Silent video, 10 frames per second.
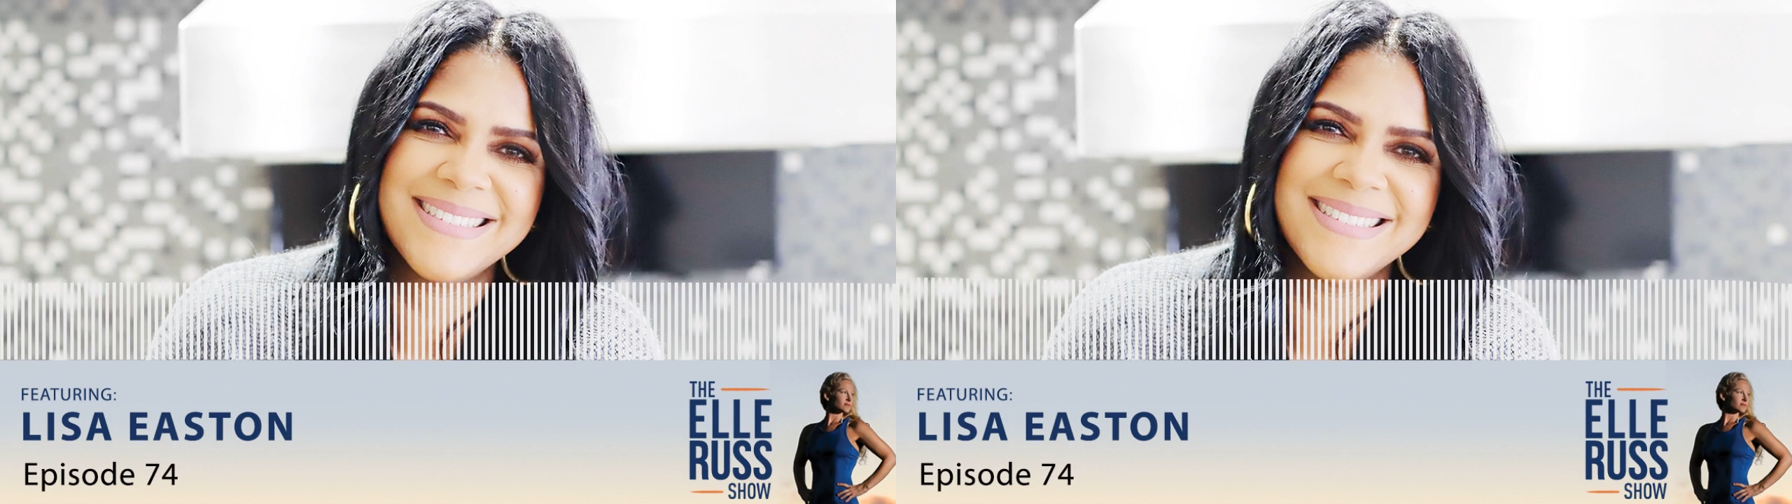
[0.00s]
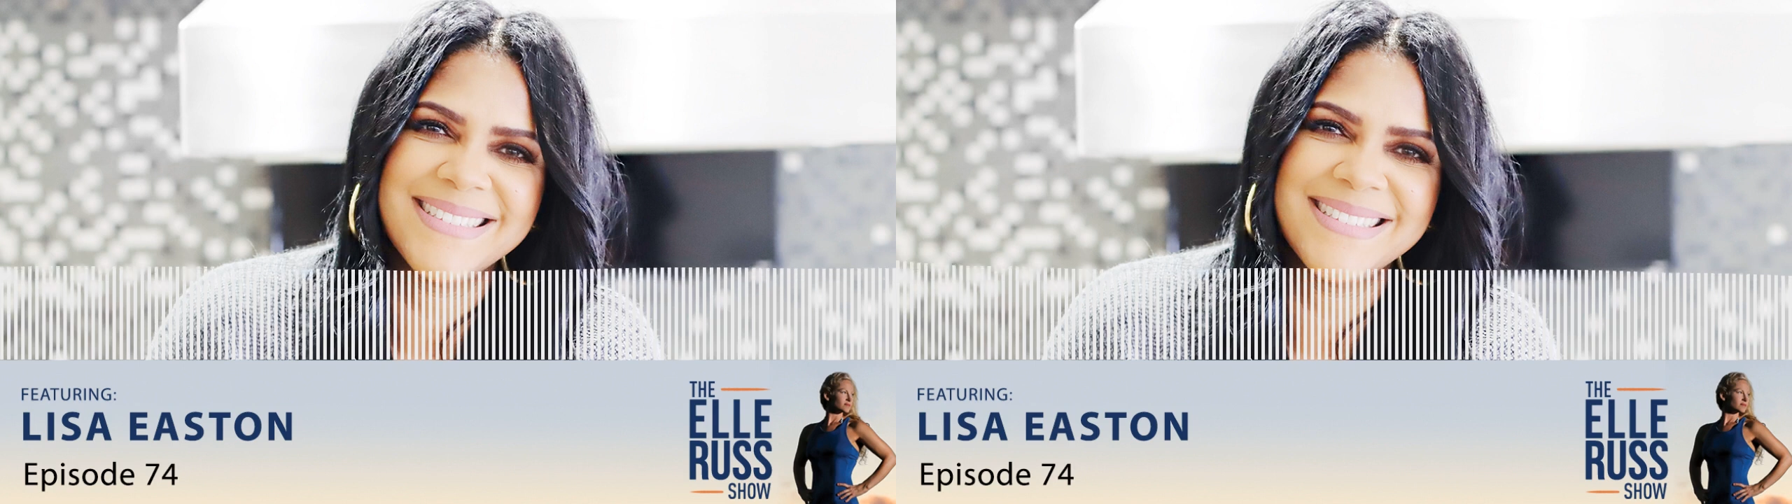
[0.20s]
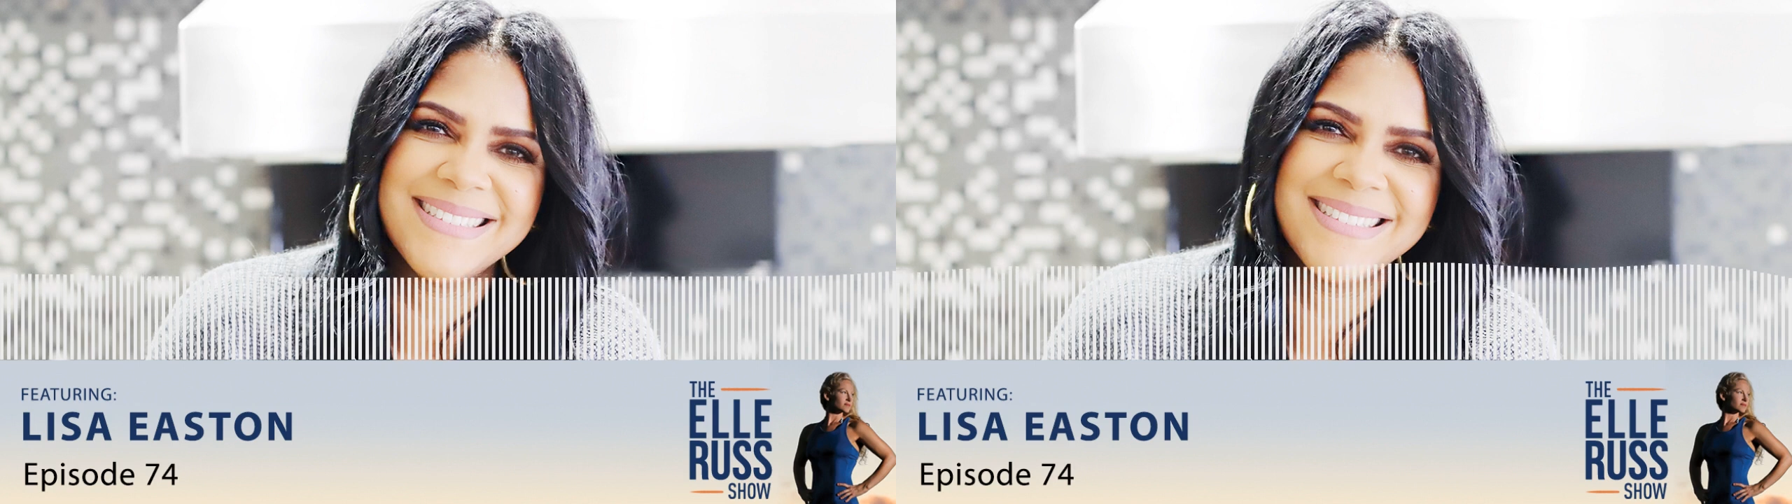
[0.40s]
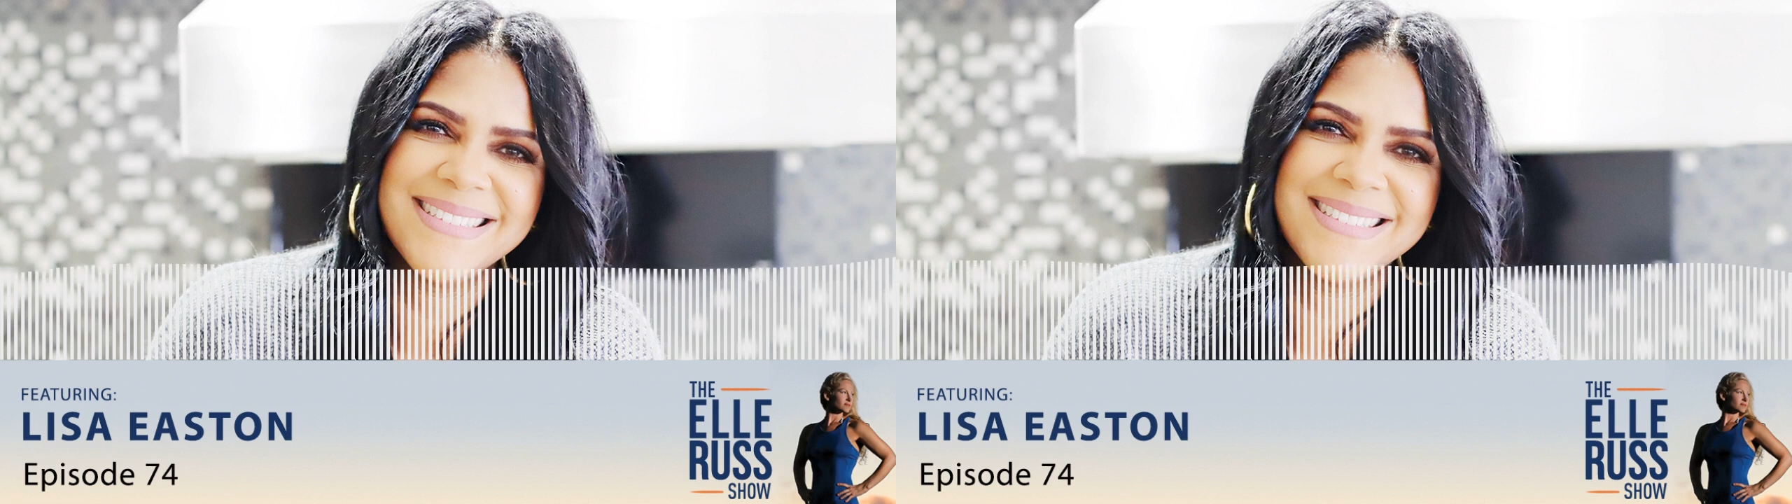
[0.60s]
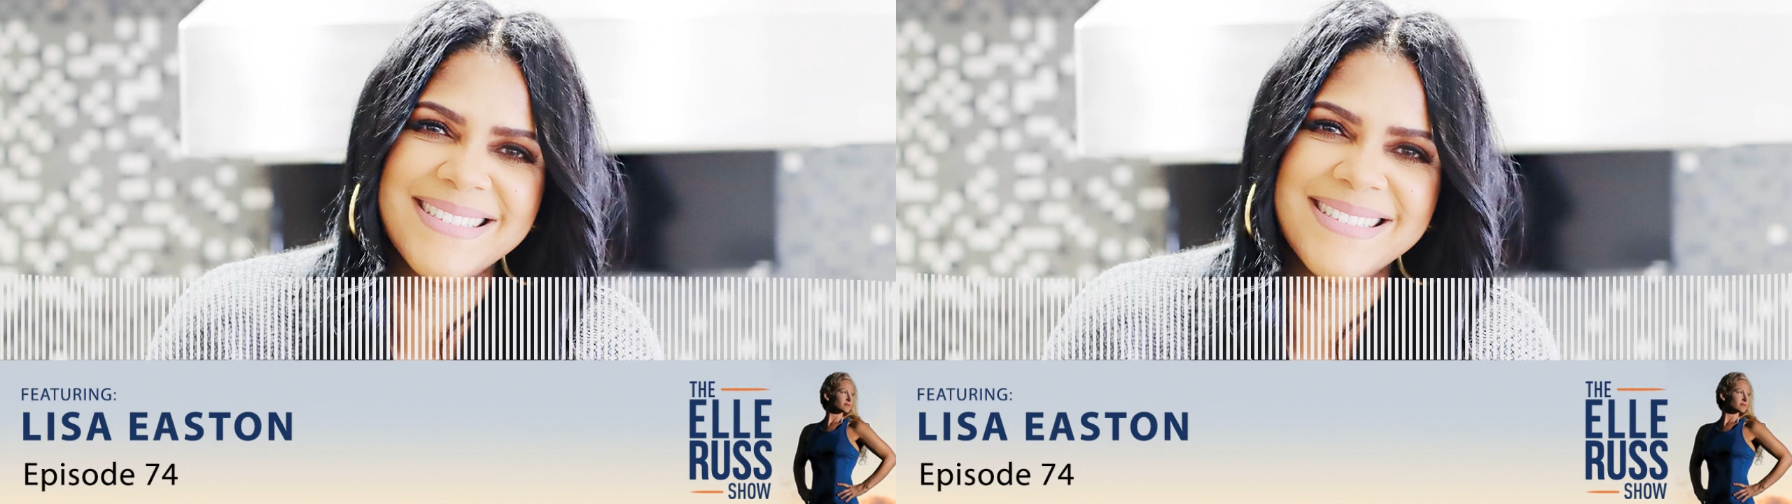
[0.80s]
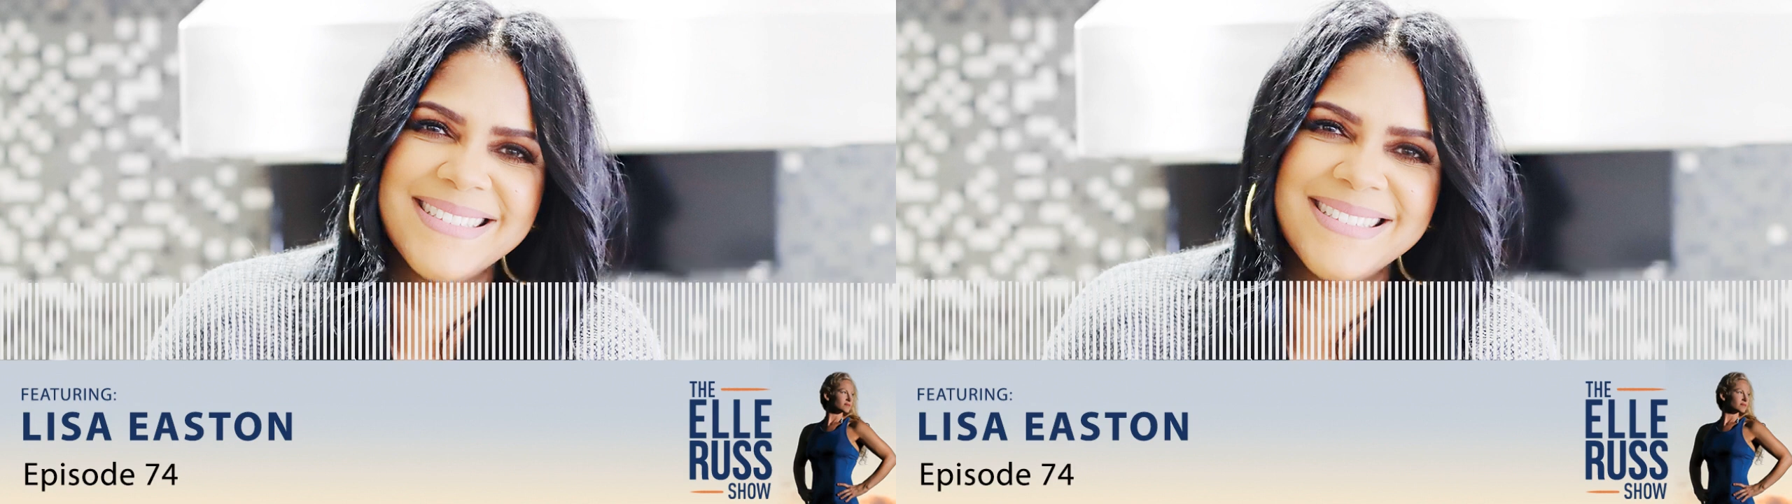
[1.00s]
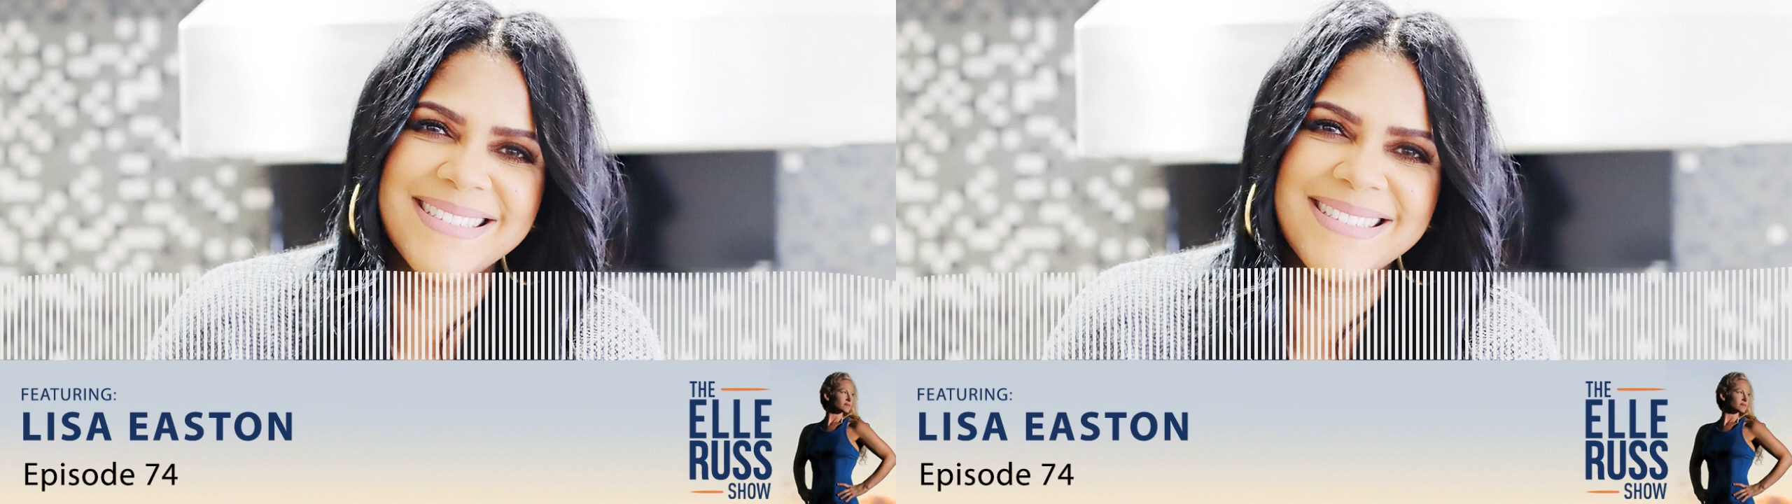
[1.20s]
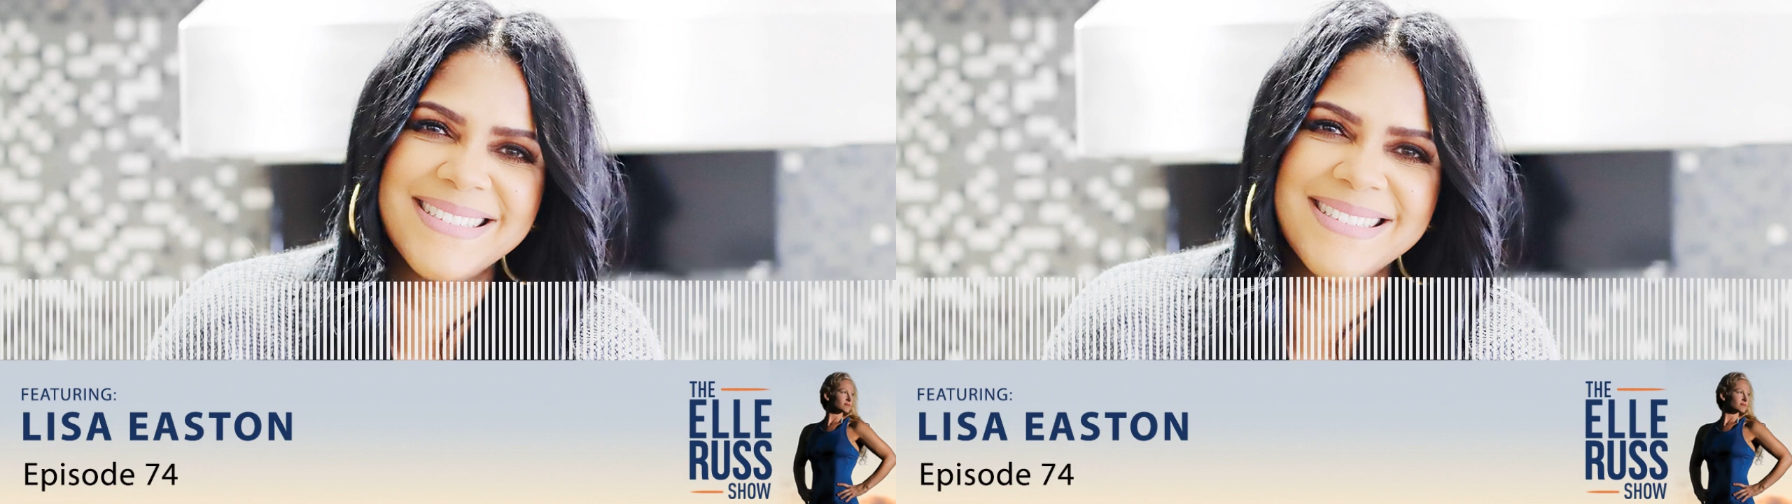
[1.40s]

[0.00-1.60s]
we're saying it we're,